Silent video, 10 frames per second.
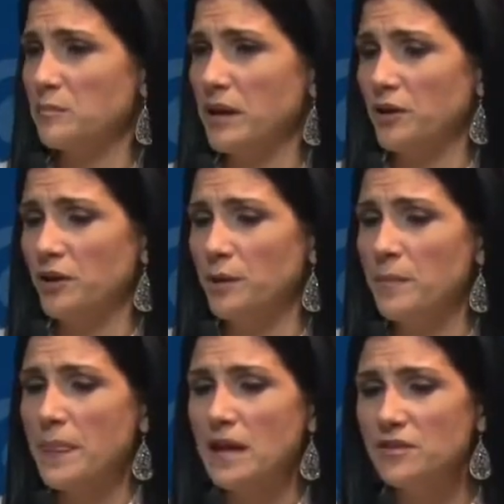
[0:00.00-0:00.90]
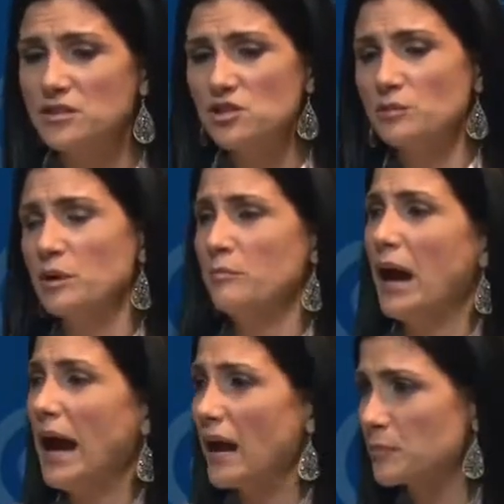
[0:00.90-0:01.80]
Parenthood. Then she went
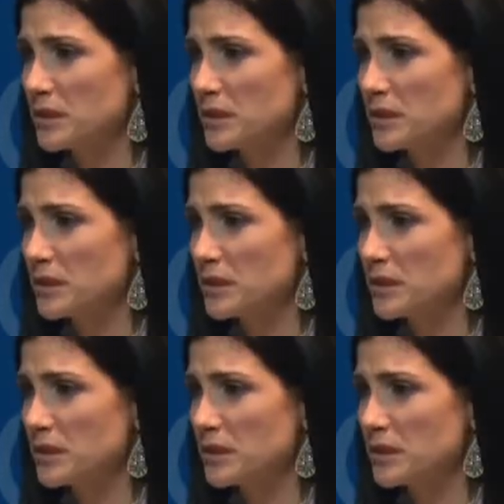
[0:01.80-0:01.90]
back